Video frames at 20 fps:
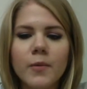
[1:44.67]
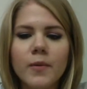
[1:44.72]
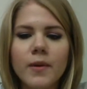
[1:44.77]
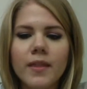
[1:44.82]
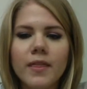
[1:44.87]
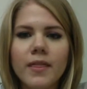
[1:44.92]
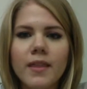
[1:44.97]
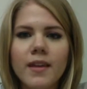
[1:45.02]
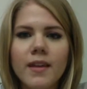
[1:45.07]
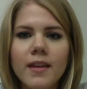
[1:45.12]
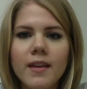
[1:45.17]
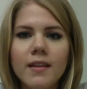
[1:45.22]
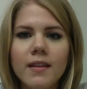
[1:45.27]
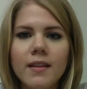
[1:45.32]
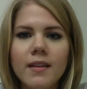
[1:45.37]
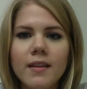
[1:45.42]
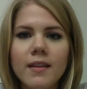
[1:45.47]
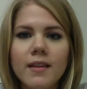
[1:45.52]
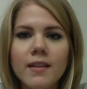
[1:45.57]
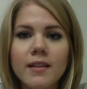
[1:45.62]
One
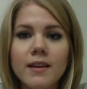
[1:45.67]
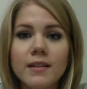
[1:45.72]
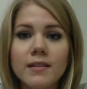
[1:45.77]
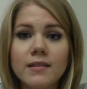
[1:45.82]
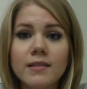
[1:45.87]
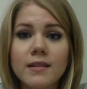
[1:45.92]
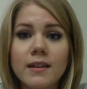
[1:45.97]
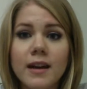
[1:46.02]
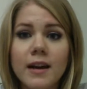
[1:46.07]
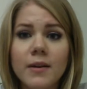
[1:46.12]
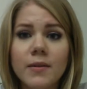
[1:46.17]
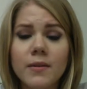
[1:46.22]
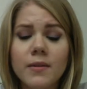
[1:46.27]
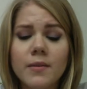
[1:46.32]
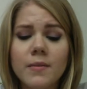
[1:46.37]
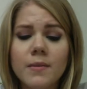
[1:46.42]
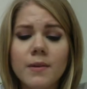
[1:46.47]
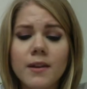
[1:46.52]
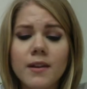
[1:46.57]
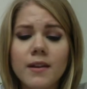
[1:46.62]
thing that stood out
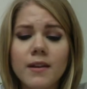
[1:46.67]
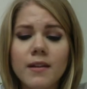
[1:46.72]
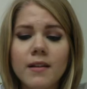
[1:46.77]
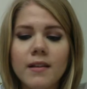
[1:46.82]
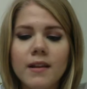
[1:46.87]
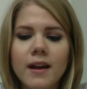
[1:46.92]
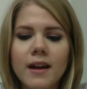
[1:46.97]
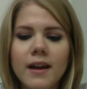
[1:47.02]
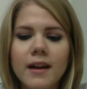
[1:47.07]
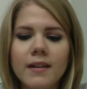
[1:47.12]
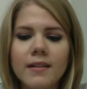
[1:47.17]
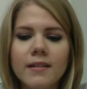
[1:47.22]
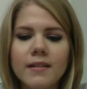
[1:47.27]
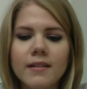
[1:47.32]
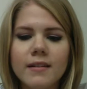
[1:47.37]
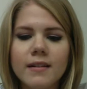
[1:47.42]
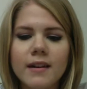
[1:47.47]
to me a lot,